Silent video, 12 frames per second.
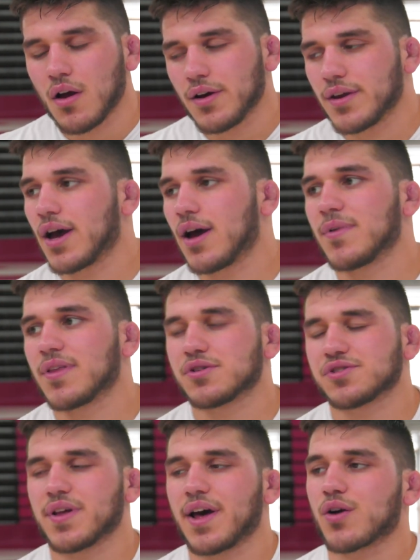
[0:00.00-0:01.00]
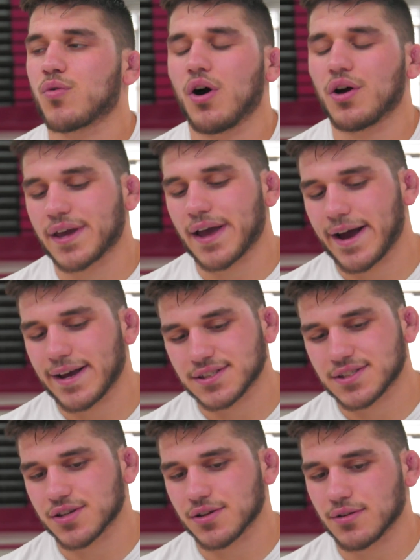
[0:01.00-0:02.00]
Yeah, I mean, there's a lot of quality guys.
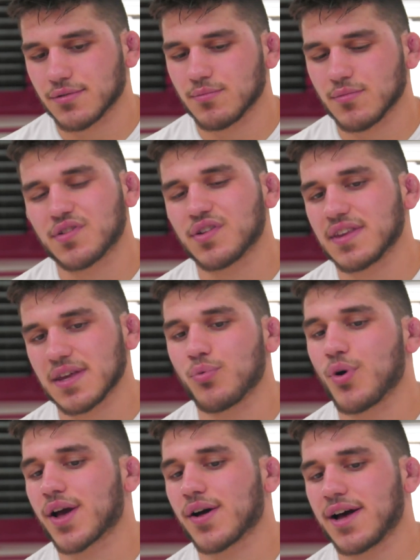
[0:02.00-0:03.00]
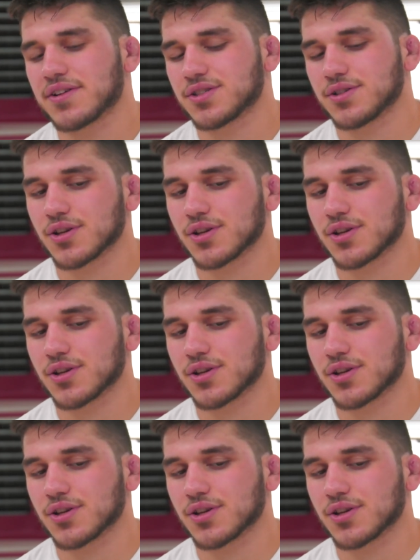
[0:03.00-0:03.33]
It's a deep weight class,